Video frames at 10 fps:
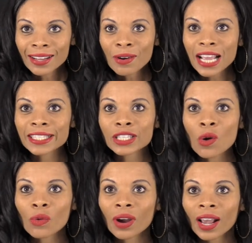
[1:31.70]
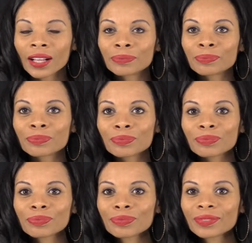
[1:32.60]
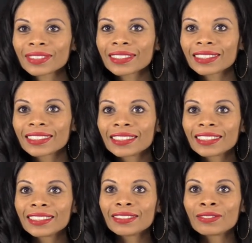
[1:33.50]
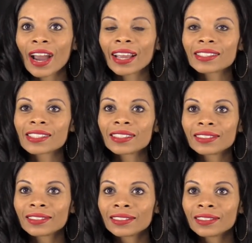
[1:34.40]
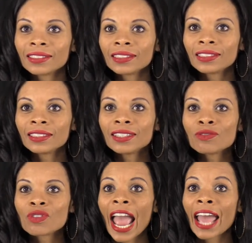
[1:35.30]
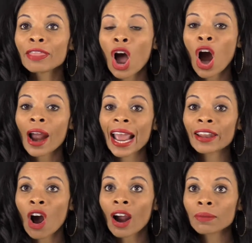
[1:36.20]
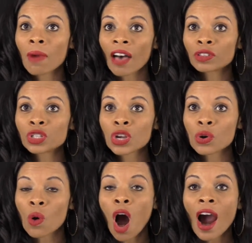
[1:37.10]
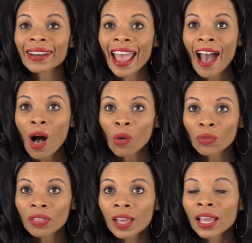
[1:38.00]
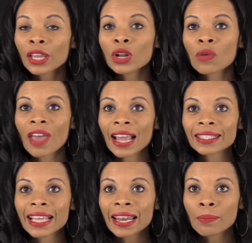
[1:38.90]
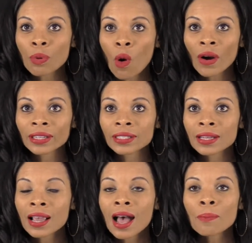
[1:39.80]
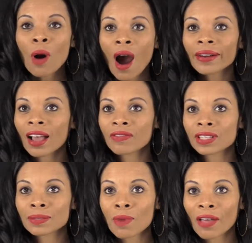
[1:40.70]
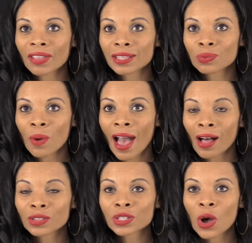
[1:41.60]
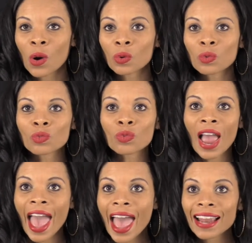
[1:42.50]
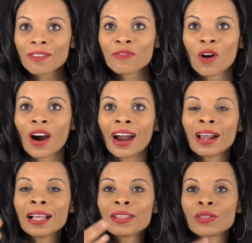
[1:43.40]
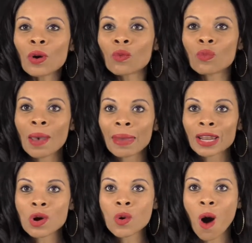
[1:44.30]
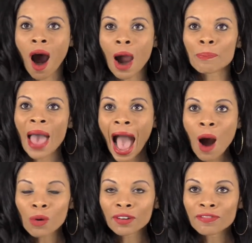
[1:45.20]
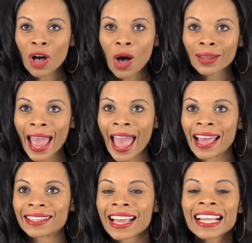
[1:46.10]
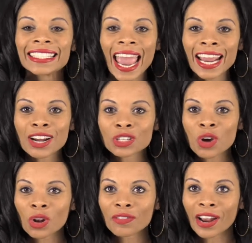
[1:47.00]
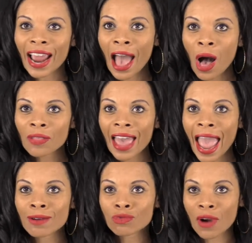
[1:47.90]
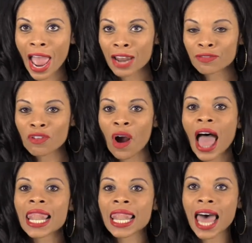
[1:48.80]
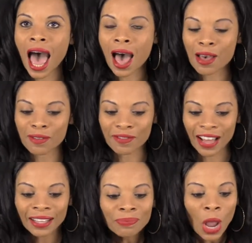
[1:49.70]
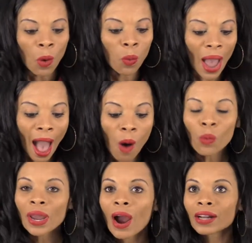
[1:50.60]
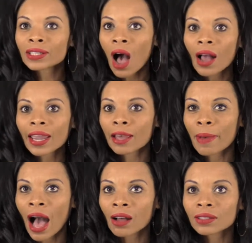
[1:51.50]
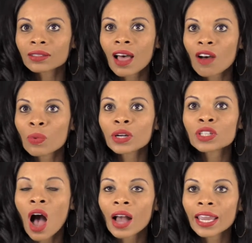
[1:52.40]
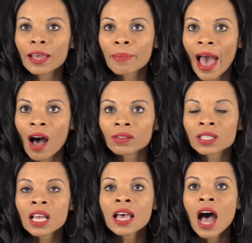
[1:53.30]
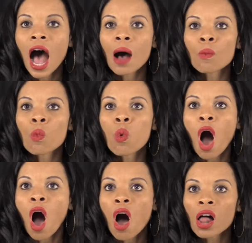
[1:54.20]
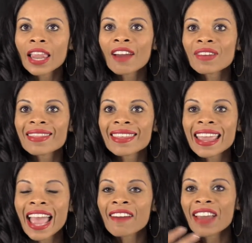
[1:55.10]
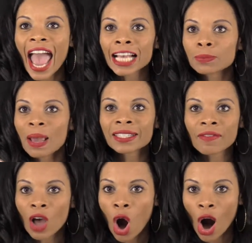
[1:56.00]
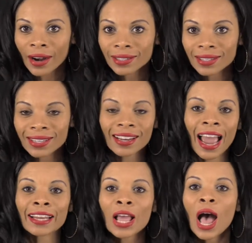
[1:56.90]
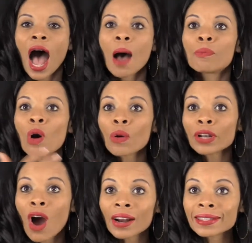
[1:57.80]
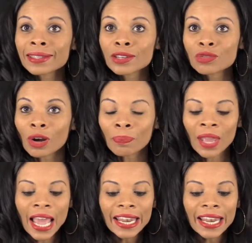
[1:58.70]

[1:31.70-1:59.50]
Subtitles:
Well, I love that it is the month of February because it's the month of love. And the heart month too, heart health. You know, that's an important part of this month as well. So red for the women who are powerful and taking control of their health, and red for love. Well, we are talking about love. We're talking about everything, aspects of the heart tonight. Broken heart syndrome.